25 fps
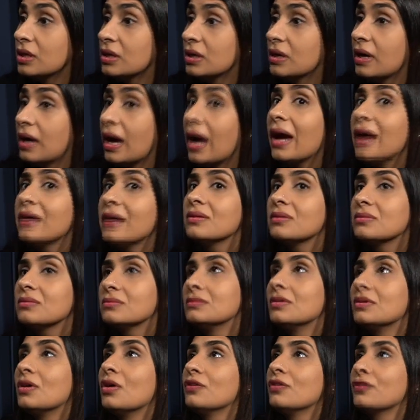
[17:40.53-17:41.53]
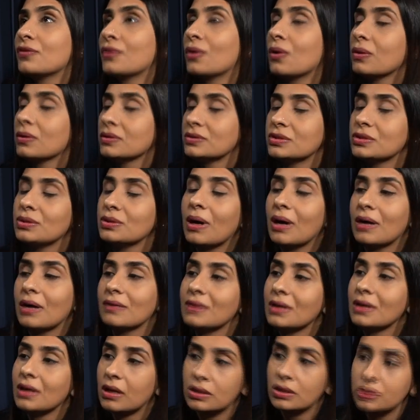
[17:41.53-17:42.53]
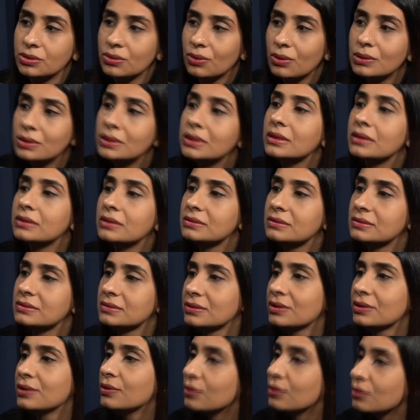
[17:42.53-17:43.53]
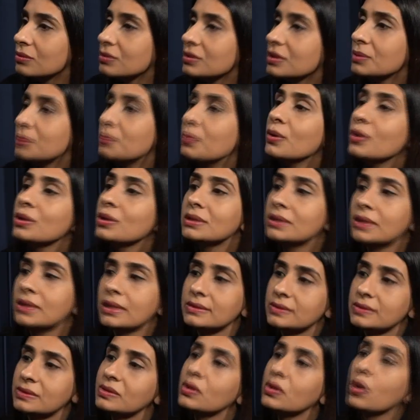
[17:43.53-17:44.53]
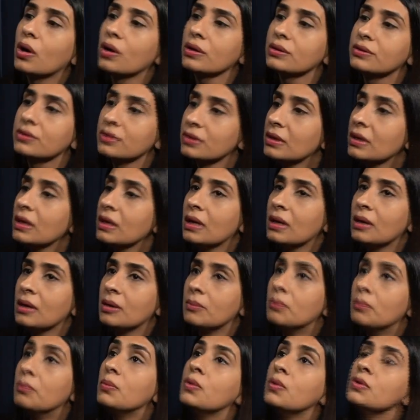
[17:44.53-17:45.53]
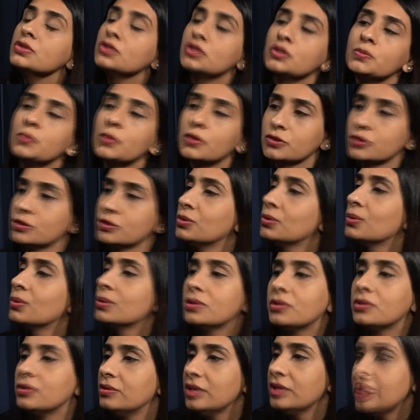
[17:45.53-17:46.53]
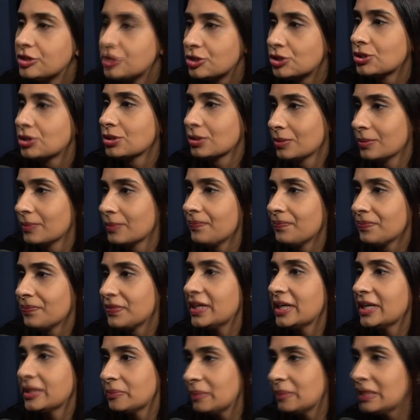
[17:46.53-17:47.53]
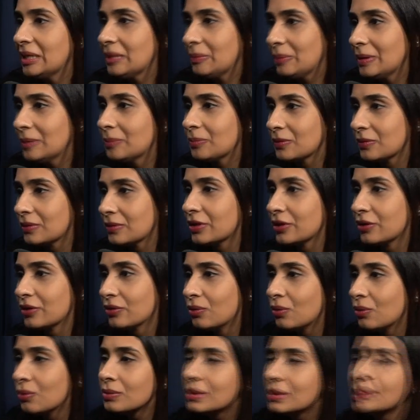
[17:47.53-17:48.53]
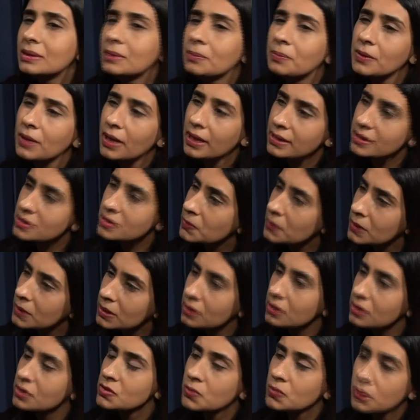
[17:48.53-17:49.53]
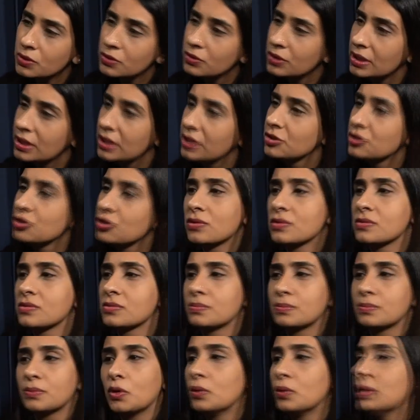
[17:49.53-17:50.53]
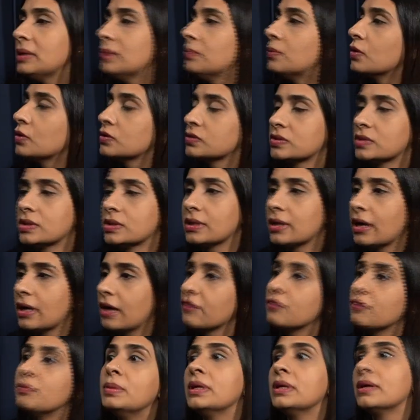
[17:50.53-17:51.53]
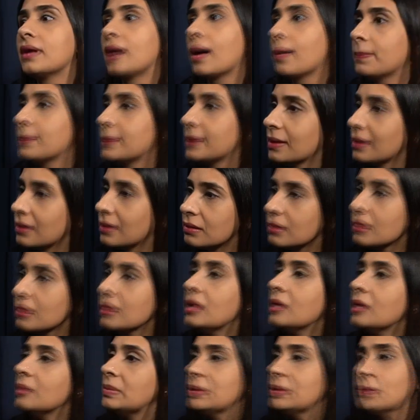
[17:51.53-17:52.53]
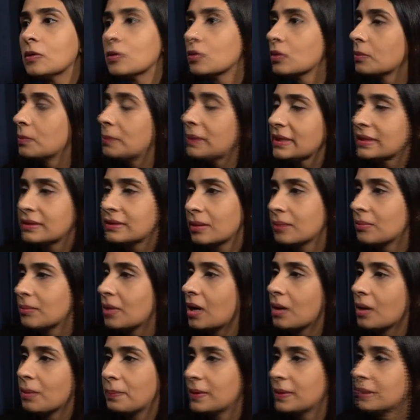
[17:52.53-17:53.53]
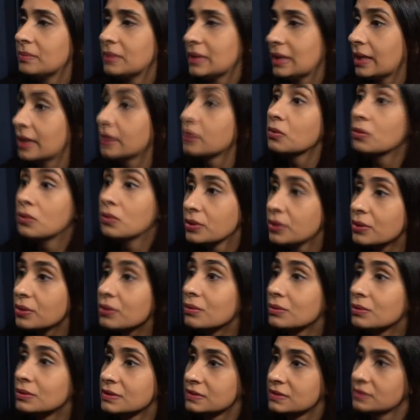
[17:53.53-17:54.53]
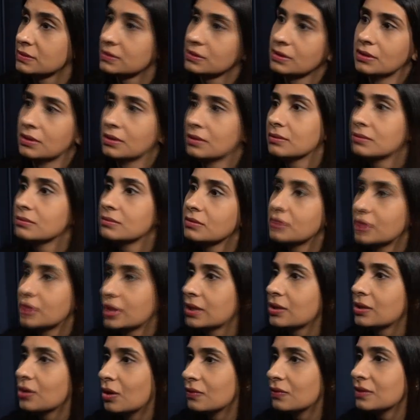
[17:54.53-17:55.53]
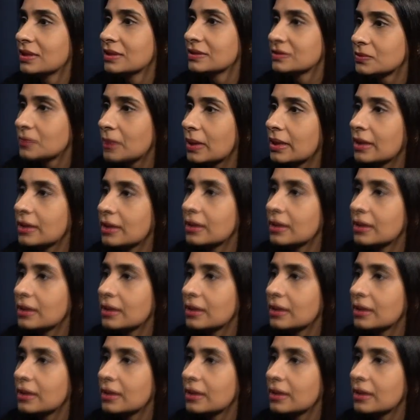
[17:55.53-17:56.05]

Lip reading: and of course you have a larger audience. The book does not. Most books don't reach that many people. Only the prize winners would reach, or only books that have been adapted, people will pick them up and be like, oh, this is a great novel as well.